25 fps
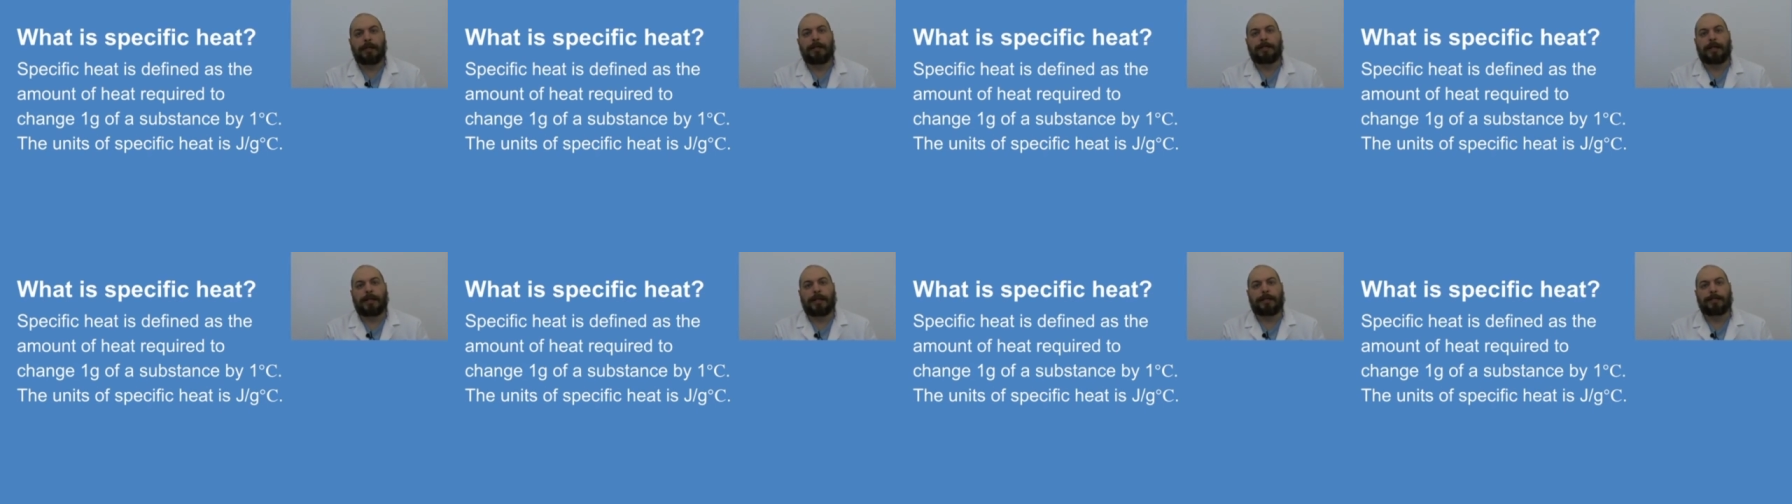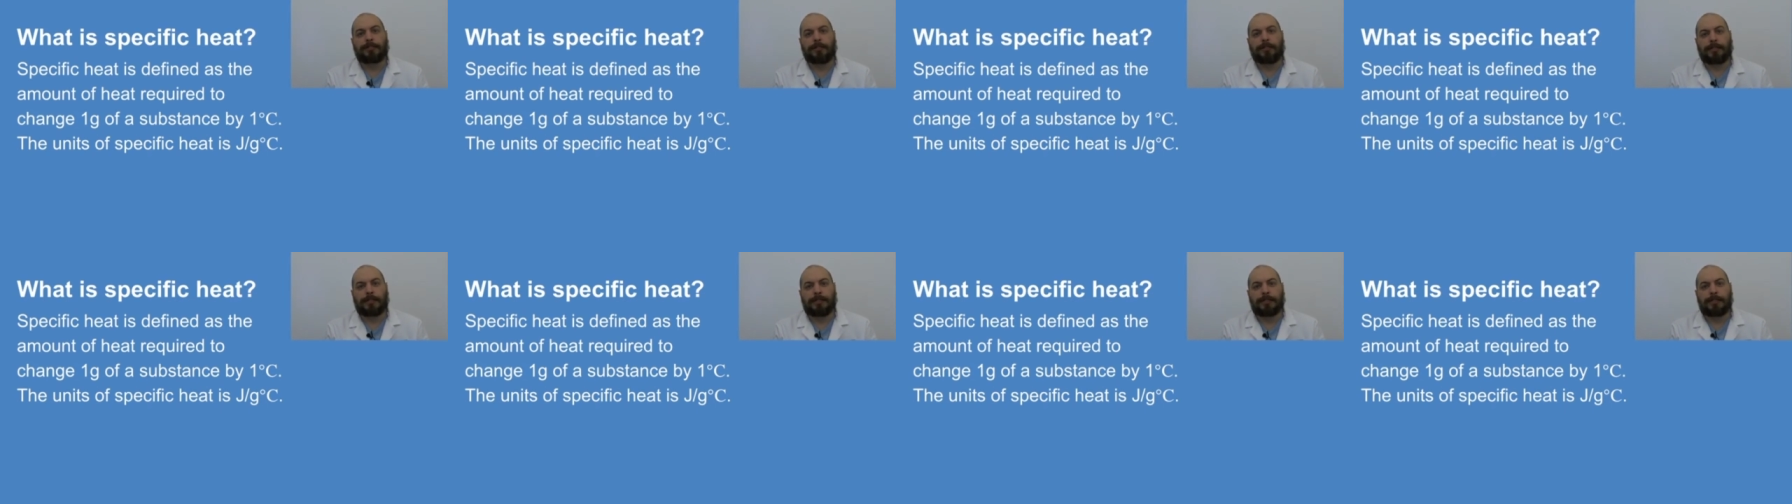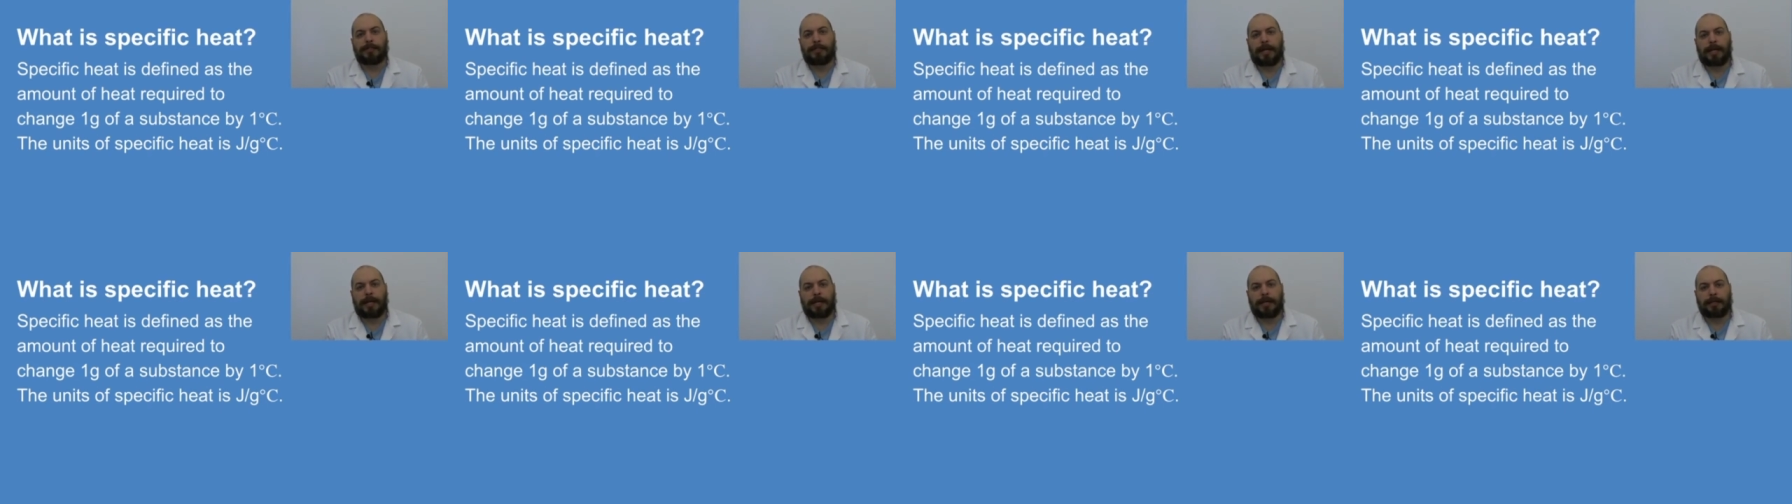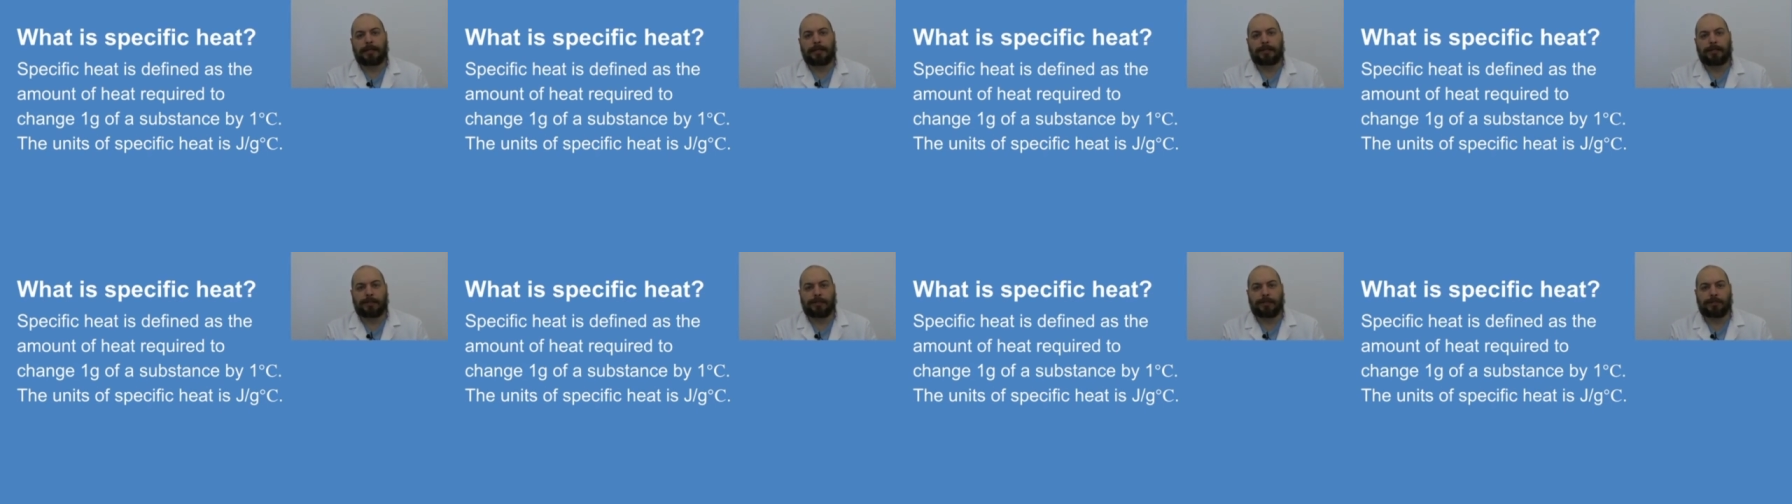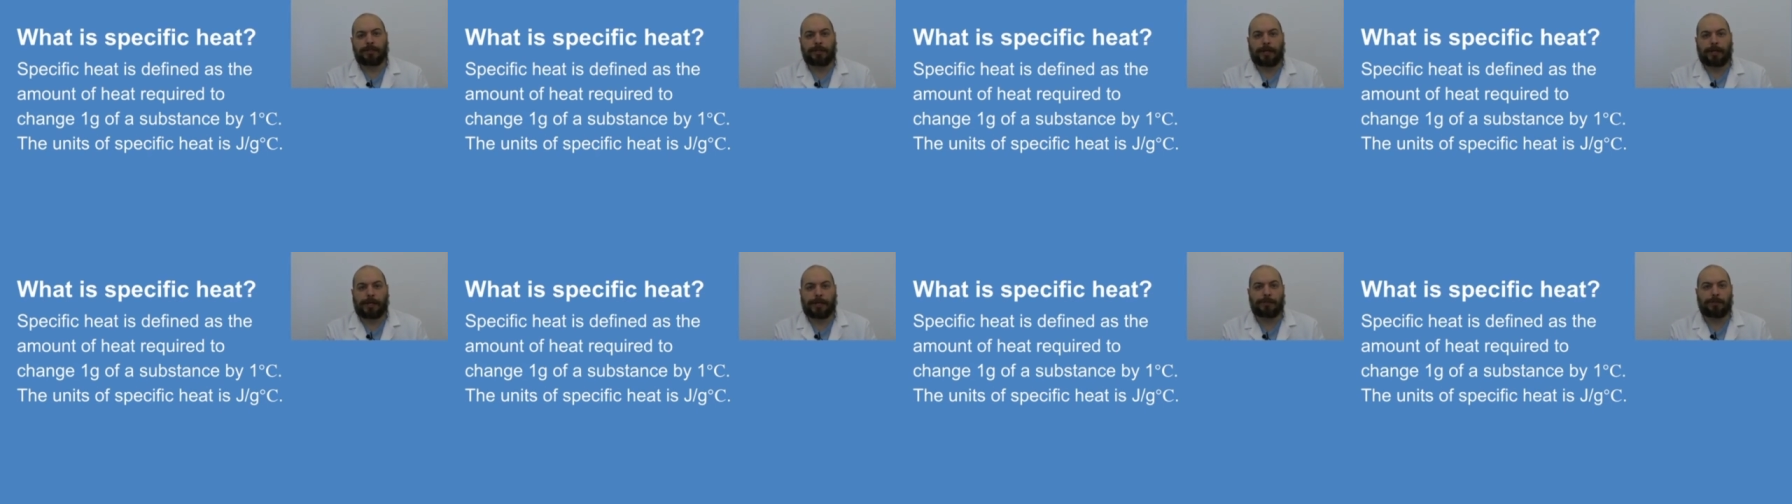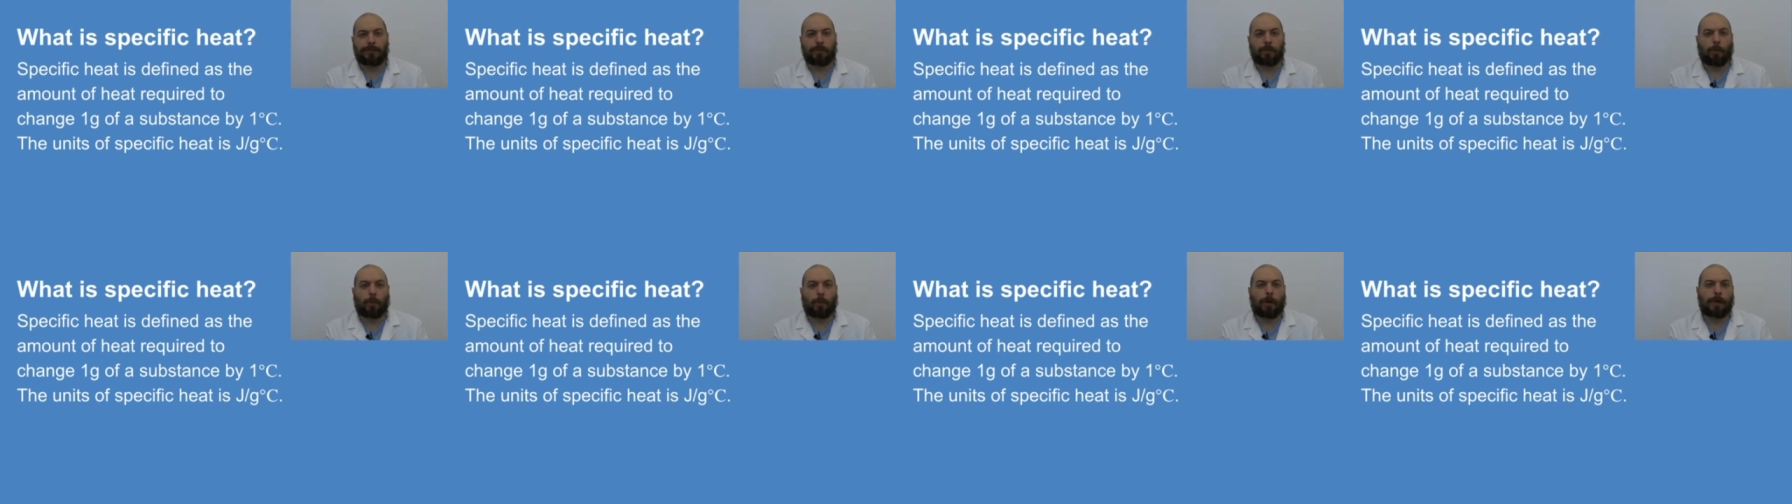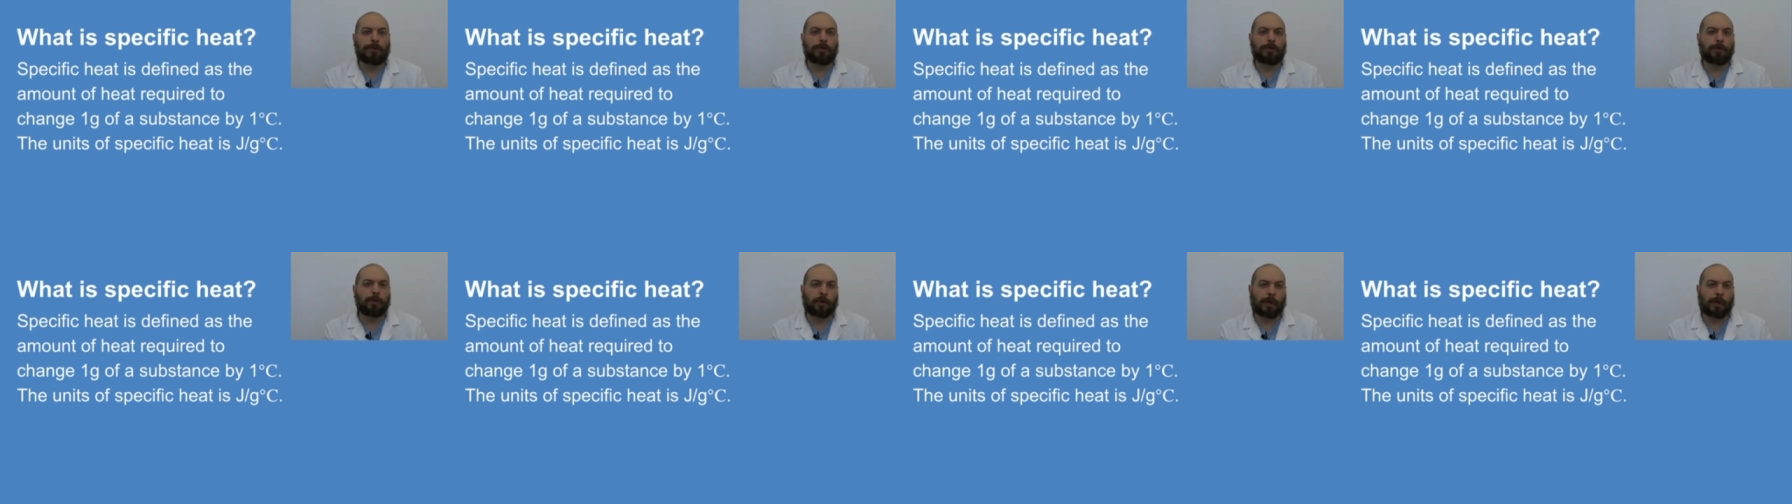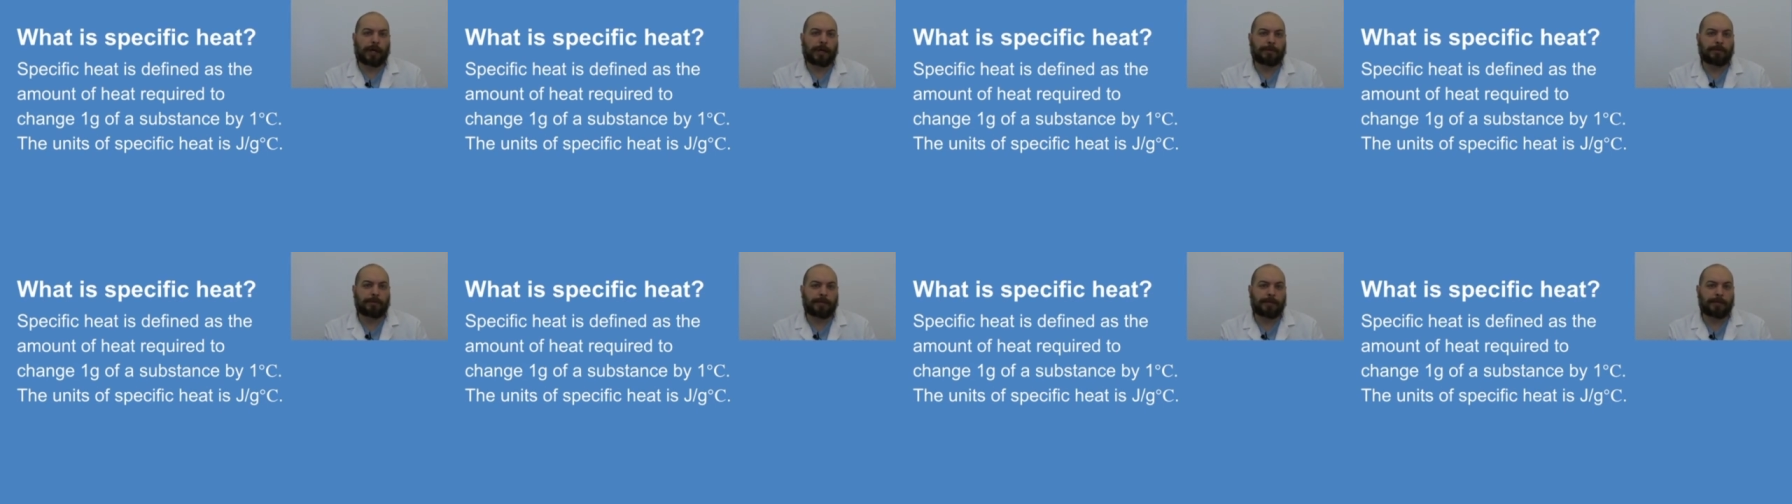that it's going to take to change 1 gram